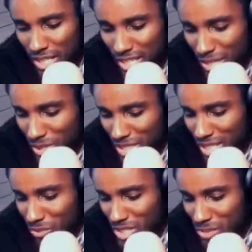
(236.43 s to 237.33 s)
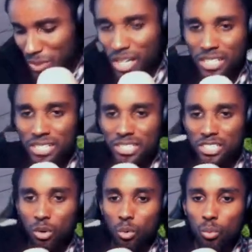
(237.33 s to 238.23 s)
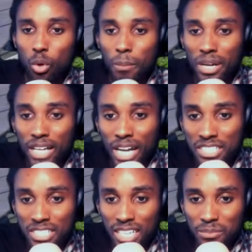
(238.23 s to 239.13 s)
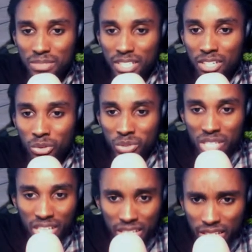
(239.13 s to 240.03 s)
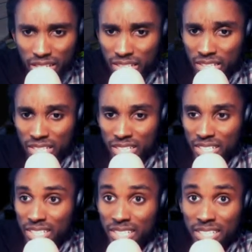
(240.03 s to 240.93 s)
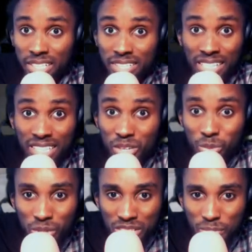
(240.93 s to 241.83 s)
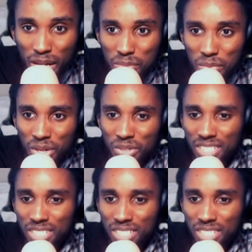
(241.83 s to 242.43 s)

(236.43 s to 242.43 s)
I wait? Can I respawn and just? Oh, oh my God! I just slumped. Yo, you good? That's how you respawn, bro?